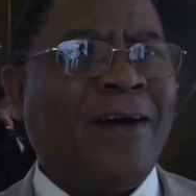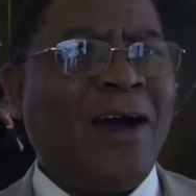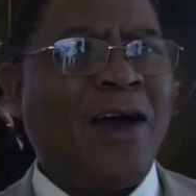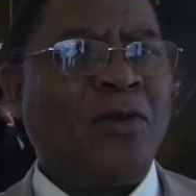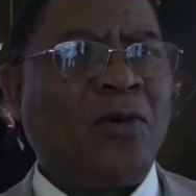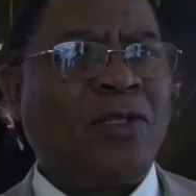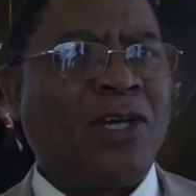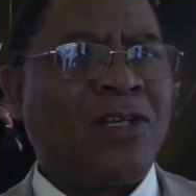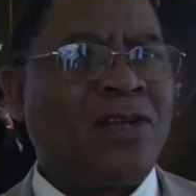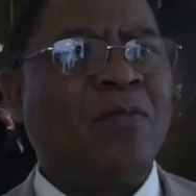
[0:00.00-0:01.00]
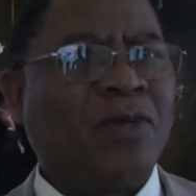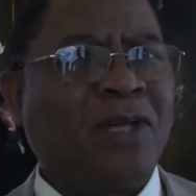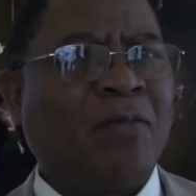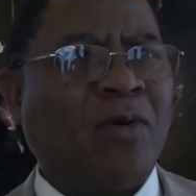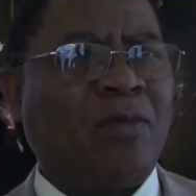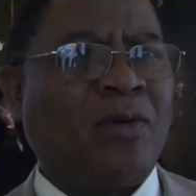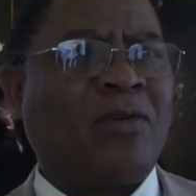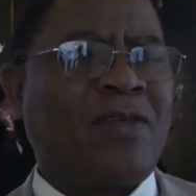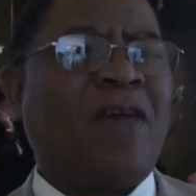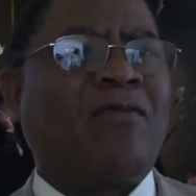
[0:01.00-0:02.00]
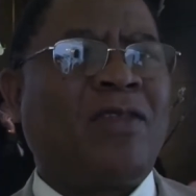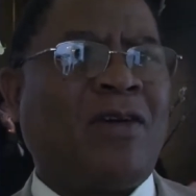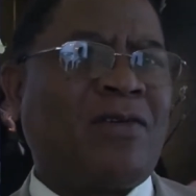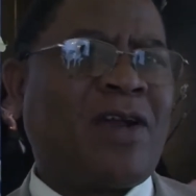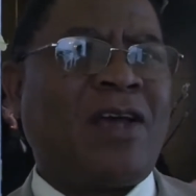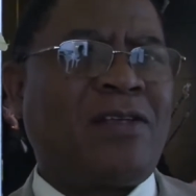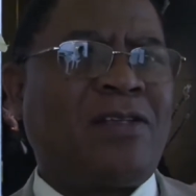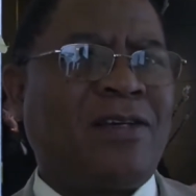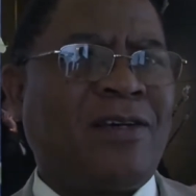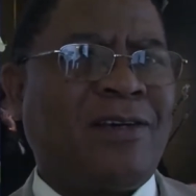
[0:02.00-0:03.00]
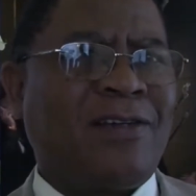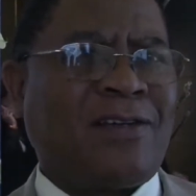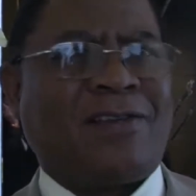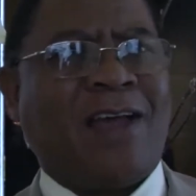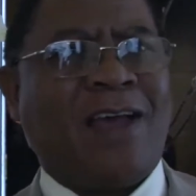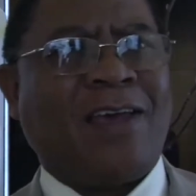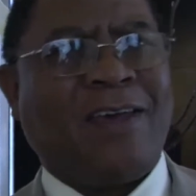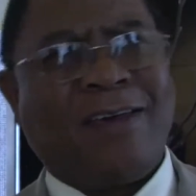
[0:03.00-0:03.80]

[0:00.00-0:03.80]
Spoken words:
are not trampled upon, because they have got their own rights, just like